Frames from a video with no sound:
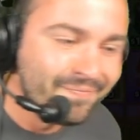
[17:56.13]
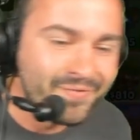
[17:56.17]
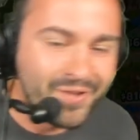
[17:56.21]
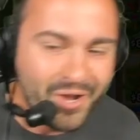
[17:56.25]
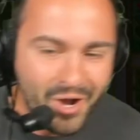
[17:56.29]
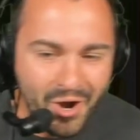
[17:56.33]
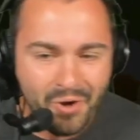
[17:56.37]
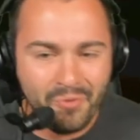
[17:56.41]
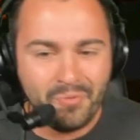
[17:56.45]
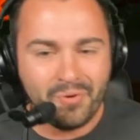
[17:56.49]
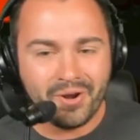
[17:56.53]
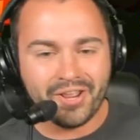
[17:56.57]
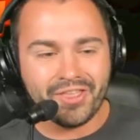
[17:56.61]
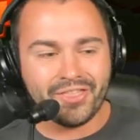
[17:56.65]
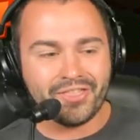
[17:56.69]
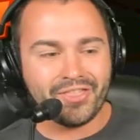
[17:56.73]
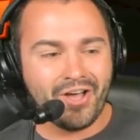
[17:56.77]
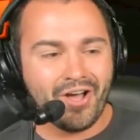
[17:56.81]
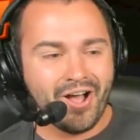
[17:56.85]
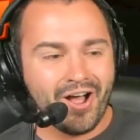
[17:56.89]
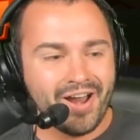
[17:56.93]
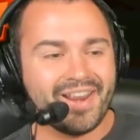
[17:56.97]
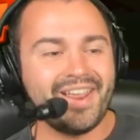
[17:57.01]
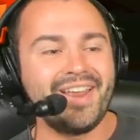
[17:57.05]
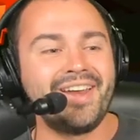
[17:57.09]
Who would have
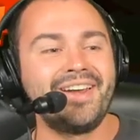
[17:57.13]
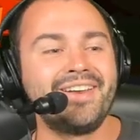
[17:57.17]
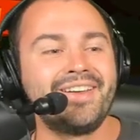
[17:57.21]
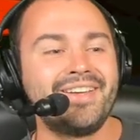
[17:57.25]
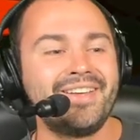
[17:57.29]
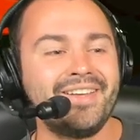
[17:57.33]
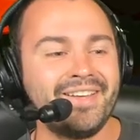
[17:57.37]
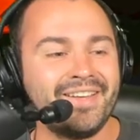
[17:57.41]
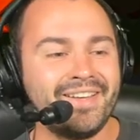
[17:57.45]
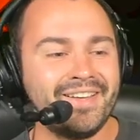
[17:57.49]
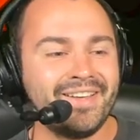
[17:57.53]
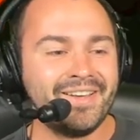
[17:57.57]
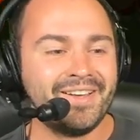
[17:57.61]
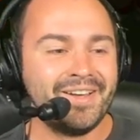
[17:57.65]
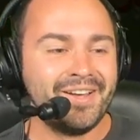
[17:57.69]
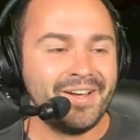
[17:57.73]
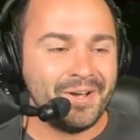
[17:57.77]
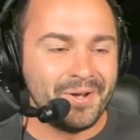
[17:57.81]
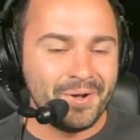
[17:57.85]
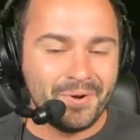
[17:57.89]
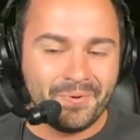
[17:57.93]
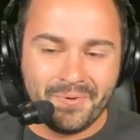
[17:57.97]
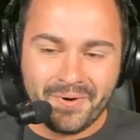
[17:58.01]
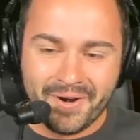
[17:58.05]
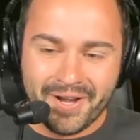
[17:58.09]
thought it?
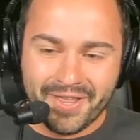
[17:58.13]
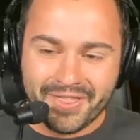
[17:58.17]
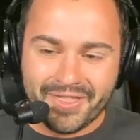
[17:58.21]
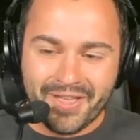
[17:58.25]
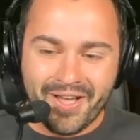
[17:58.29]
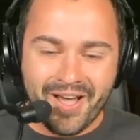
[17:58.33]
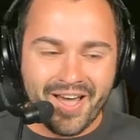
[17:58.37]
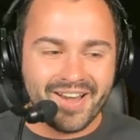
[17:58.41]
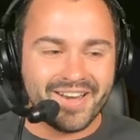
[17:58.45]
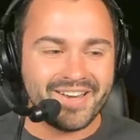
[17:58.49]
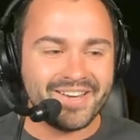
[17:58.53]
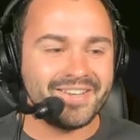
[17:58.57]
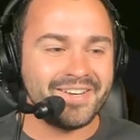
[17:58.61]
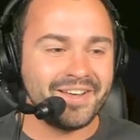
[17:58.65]
Who would have thought it,